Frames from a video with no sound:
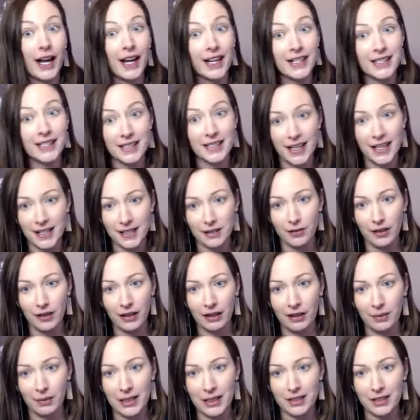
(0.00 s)
to that
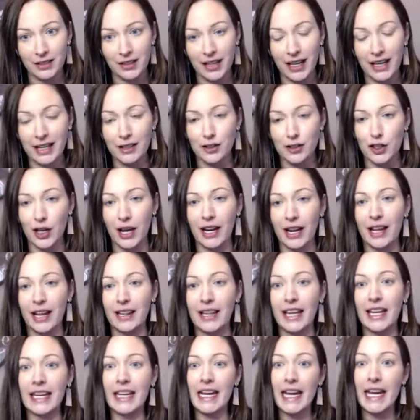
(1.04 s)
developmental age yet and
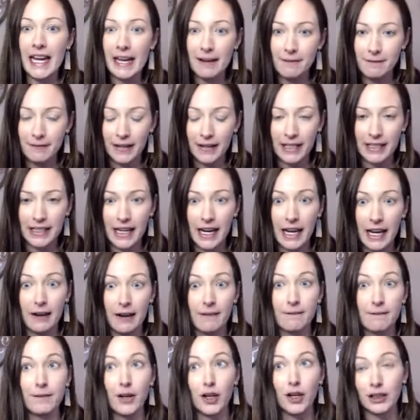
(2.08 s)
they can't find it and
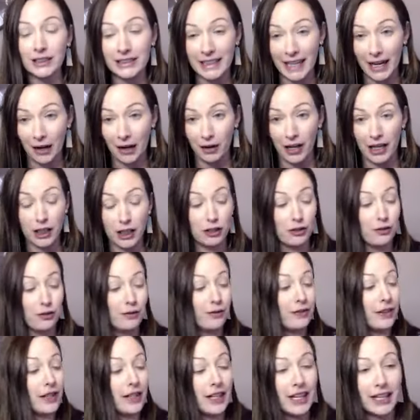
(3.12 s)
it falls out and you
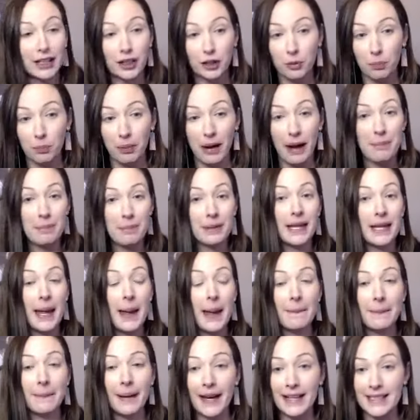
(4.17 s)
feel like you're popping
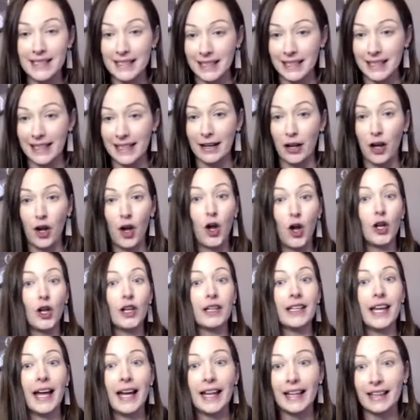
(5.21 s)
that passy in all
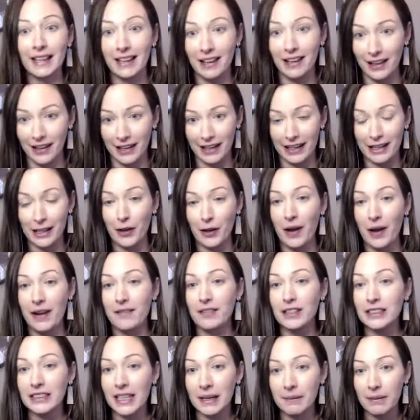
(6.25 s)
night long,
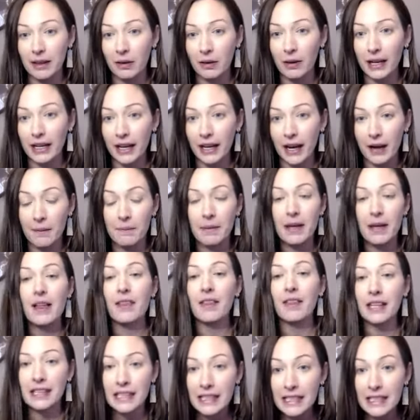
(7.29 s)
every time they wake up,
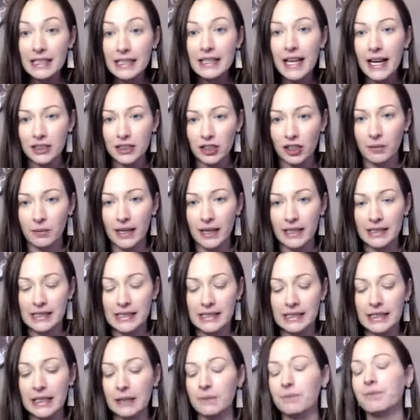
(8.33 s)
they need that to go back to
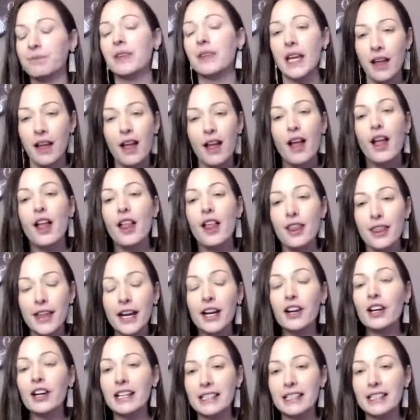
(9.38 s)
sleep. There's